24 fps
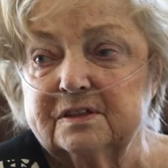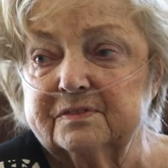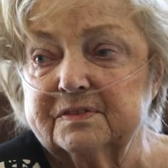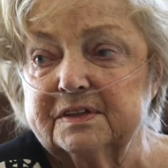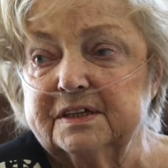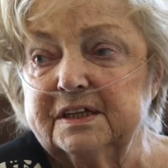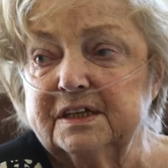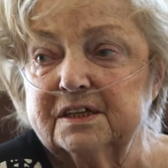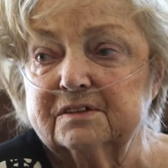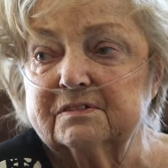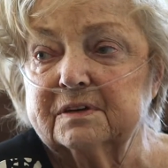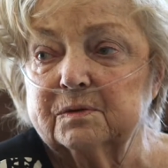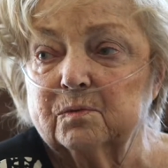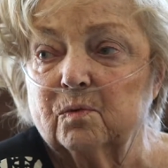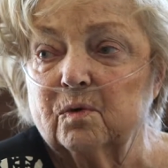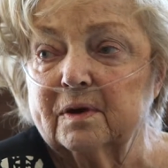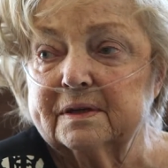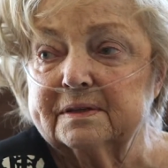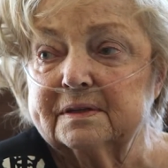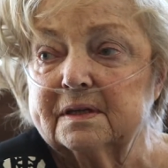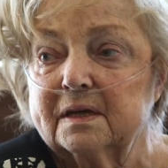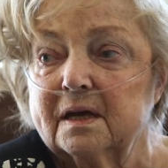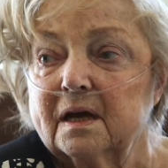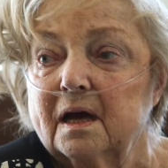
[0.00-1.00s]
Even here, I
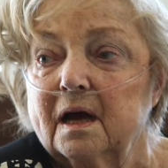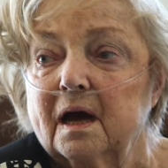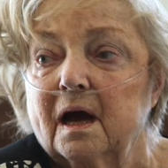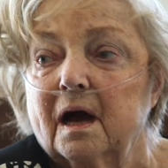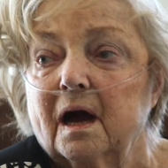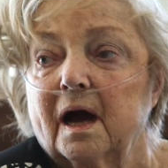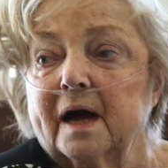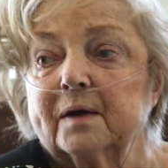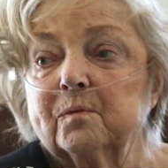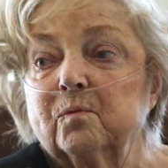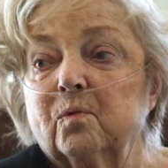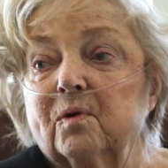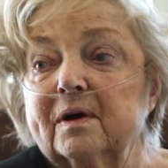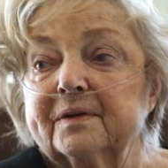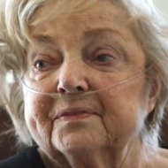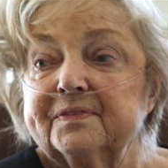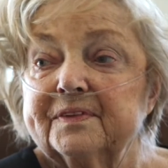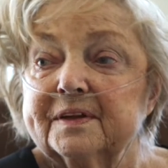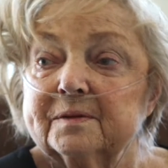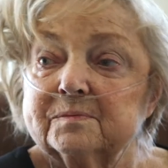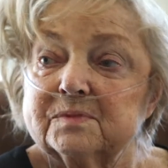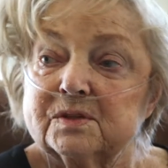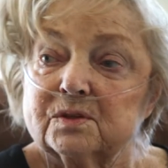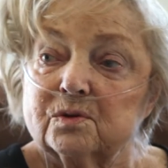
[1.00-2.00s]
want
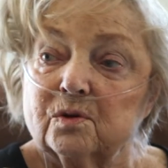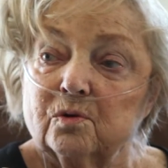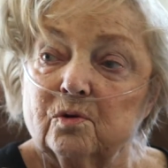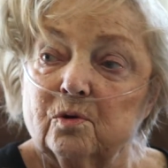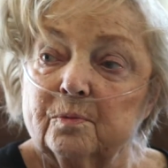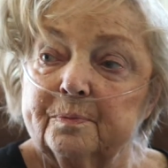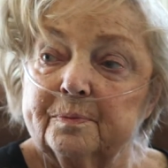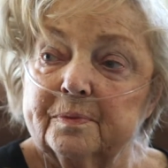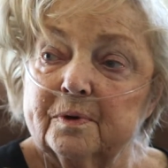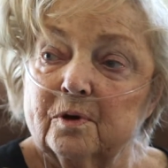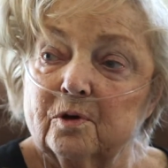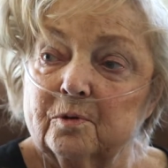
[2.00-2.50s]
them to